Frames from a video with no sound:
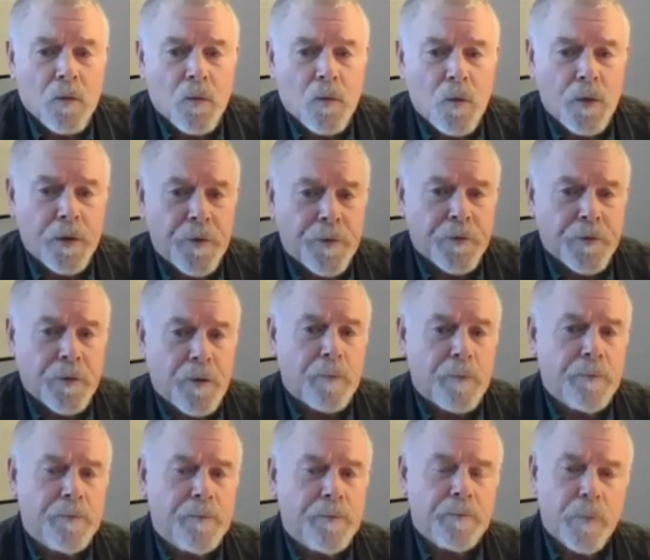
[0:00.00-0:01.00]
with
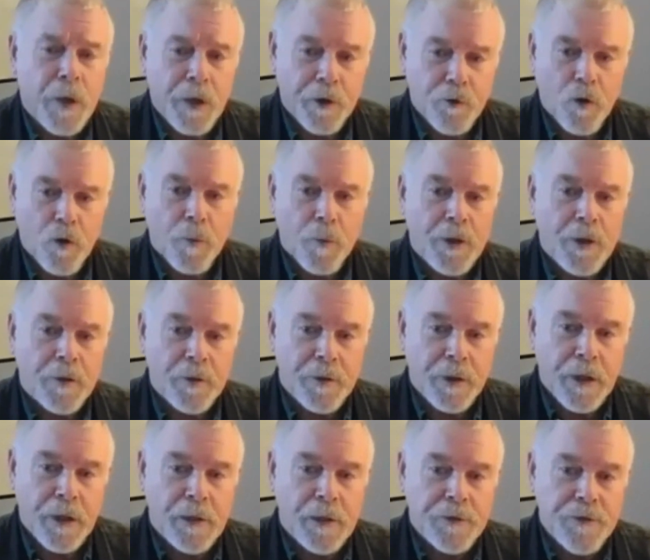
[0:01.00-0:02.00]
microbial
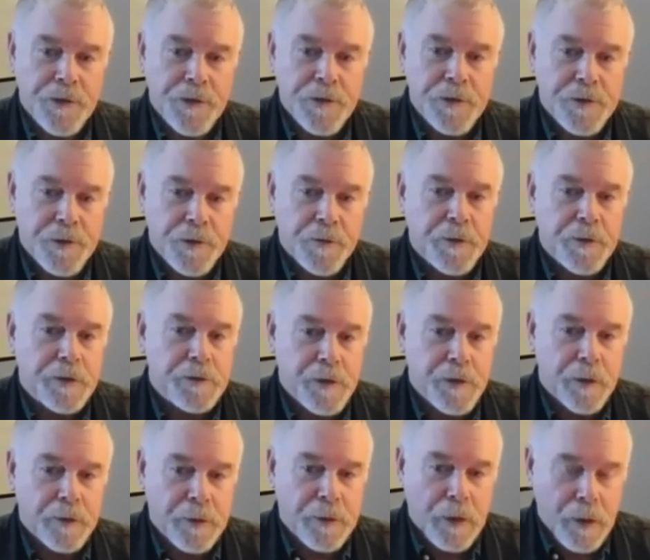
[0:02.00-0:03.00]
analyses and
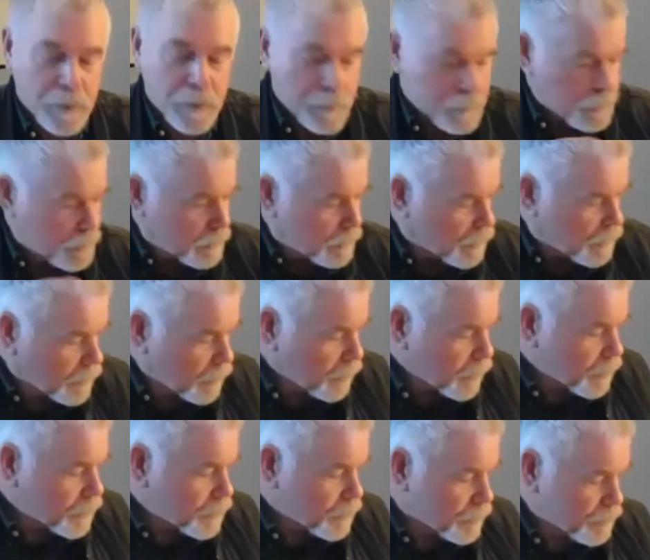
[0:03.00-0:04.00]
things like that.
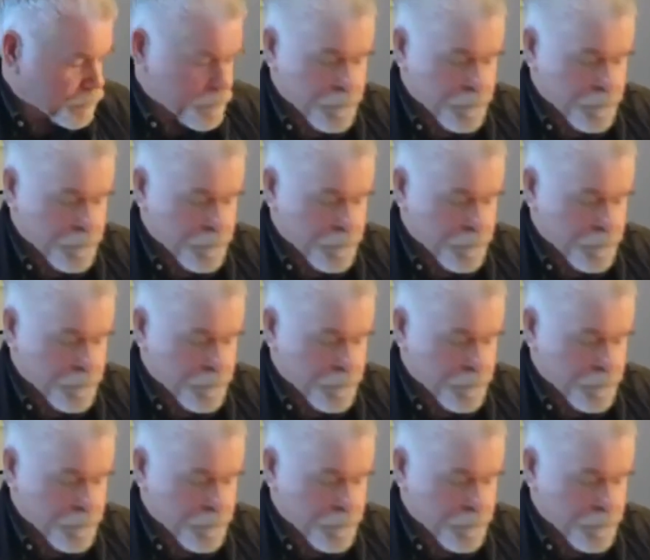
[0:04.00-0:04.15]
And